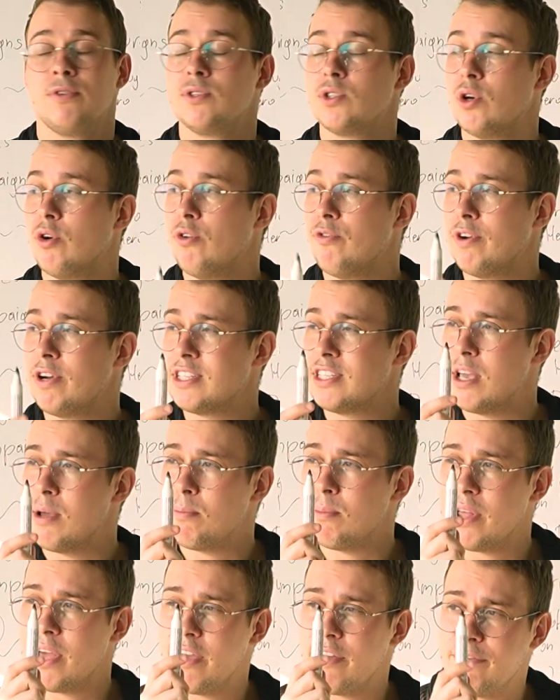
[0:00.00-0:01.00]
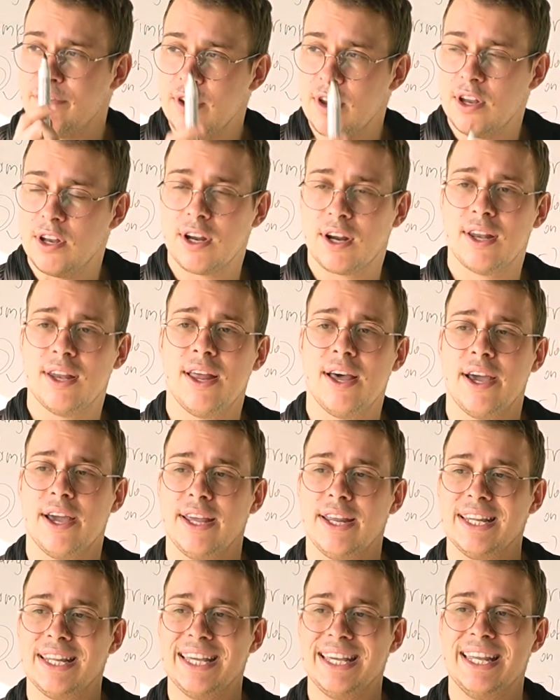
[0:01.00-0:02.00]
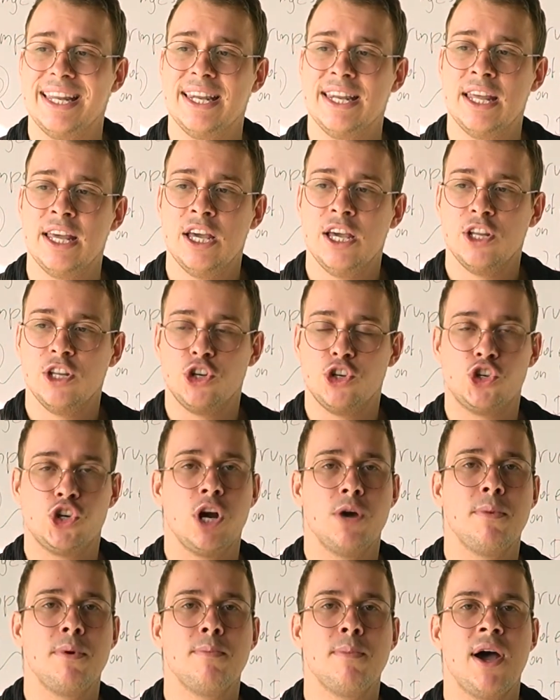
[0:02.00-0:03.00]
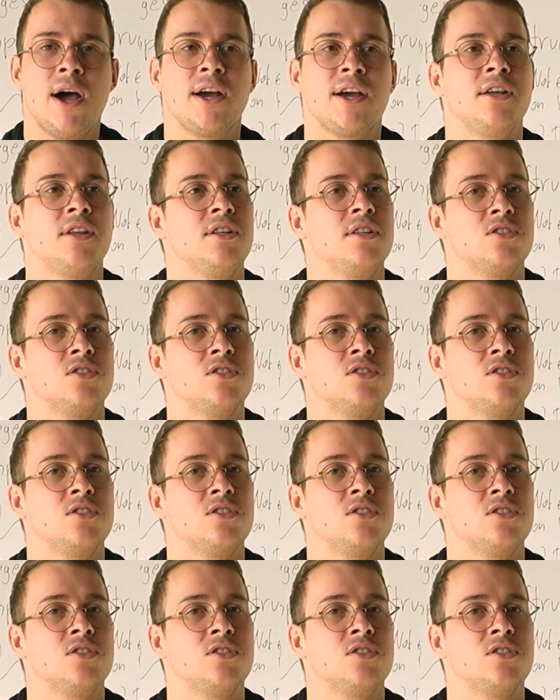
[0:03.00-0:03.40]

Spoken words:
So for example, I have another client in the German market.